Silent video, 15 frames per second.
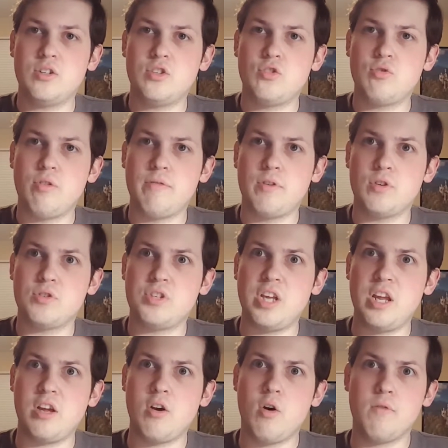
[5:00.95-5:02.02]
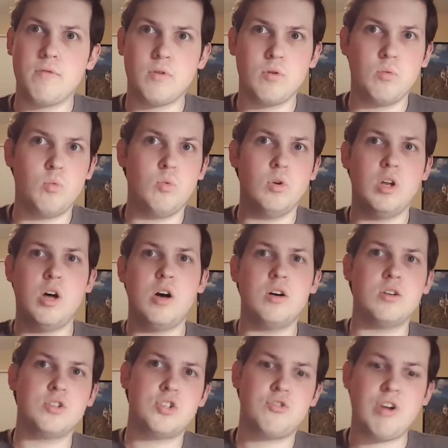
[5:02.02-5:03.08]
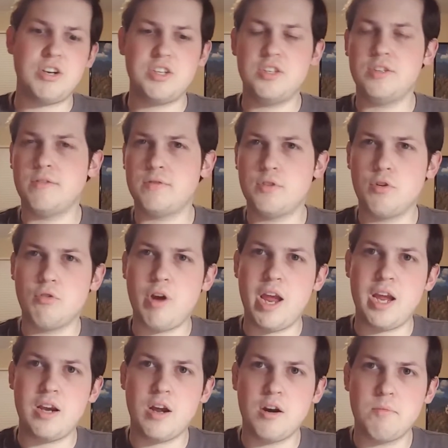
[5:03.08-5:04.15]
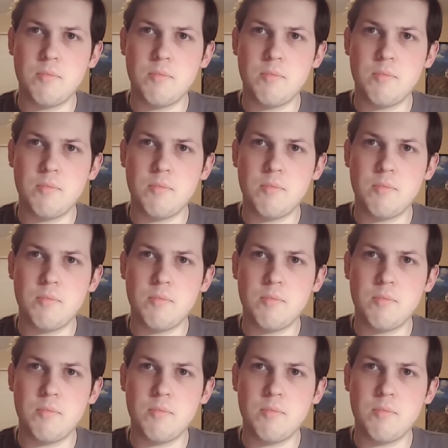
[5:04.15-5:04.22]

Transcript: traversing over long stretches of terrain on a